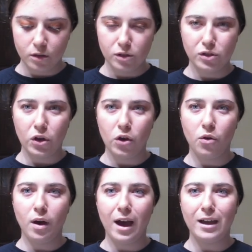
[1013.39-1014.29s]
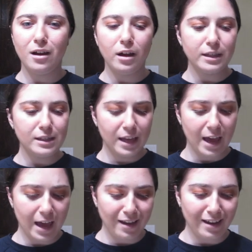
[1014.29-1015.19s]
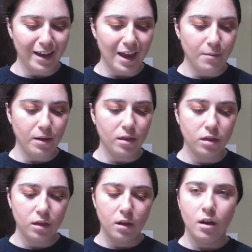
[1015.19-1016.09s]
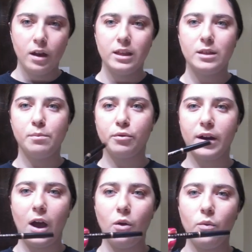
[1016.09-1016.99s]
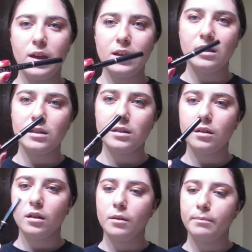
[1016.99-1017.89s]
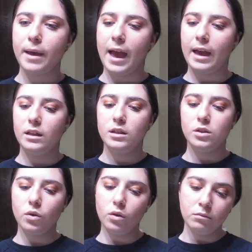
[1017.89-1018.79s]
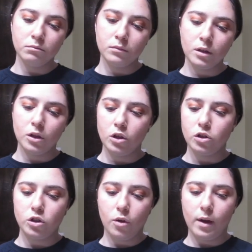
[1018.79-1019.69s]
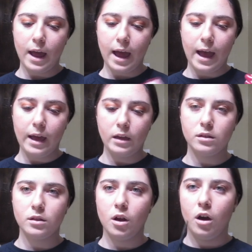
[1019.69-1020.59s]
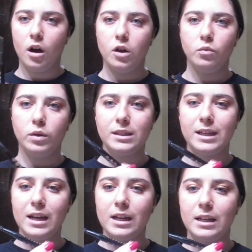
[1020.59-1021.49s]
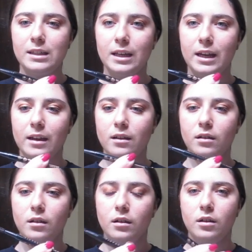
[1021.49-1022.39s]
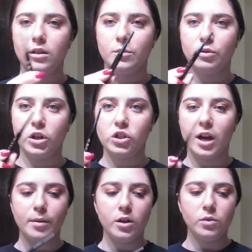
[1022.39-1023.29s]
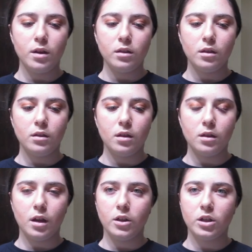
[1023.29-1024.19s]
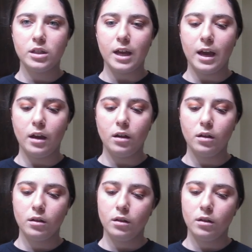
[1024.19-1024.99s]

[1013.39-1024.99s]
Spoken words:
So I got this kit and it came with this Brow Wiz pencil. So it has, on one side, it's like to brush your eyebrows with, and then the other side